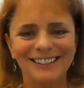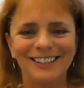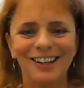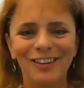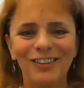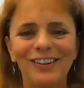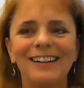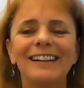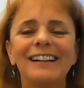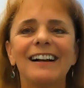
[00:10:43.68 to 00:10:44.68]
So
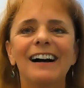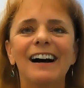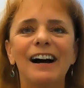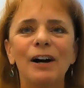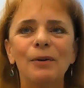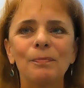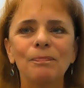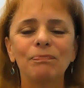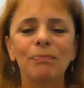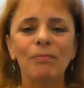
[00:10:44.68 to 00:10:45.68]

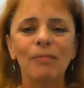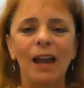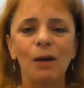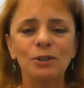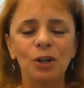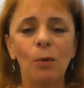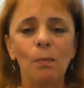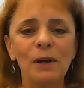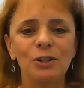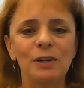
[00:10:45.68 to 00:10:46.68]
um, I was
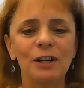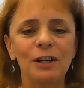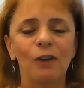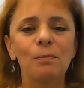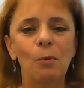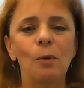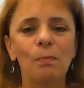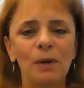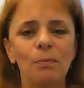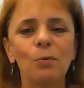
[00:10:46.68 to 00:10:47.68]
hoping during COVID more
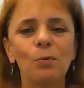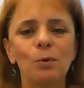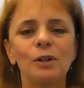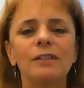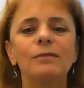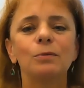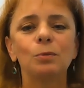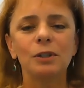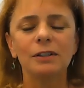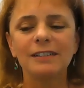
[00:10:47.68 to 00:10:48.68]
people would,
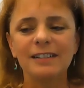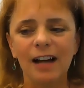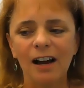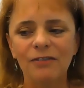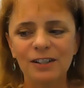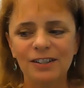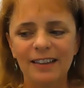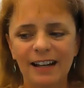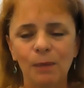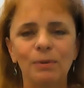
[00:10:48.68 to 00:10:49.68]
would dive into
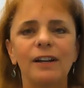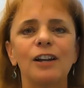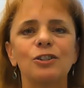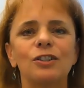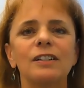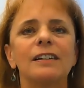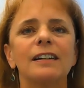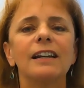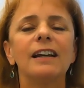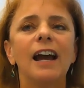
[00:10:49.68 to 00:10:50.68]
that application
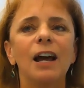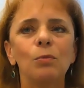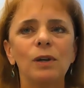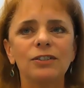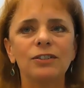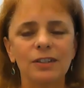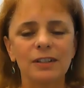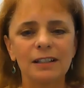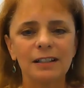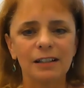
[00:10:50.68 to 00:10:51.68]
and we'd
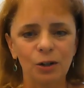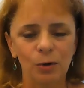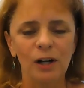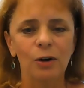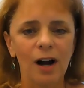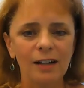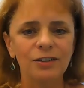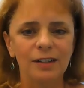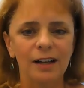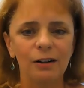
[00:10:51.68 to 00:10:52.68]
see a greater
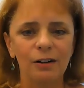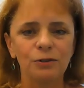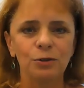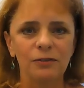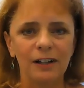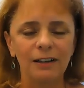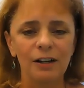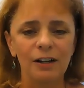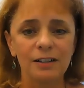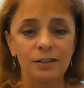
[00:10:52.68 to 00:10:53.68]
onset of certified
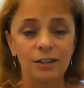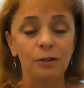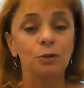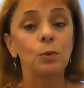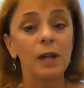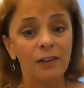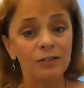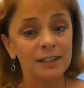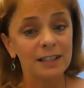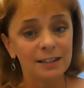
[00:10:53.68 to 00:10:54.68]
lighting designers. We have
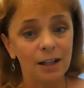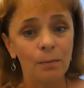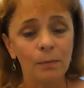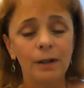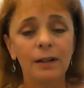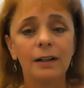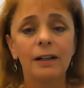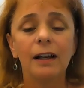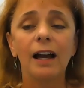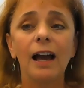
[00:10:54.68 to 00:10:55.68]
seen some,
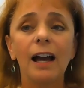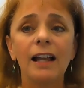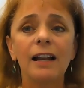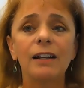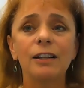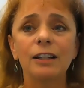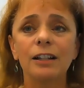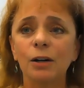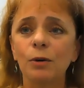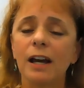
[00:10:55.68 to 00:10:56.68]
and you
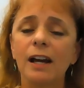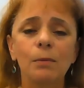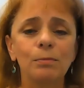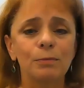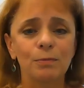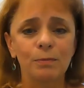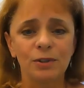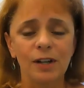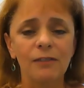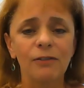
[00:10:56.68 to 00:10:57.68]
know, again, I'm
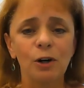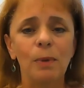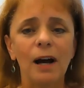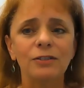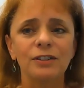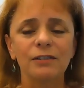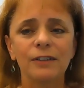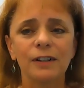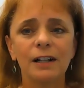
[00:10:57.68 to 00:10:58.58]
staying very positive,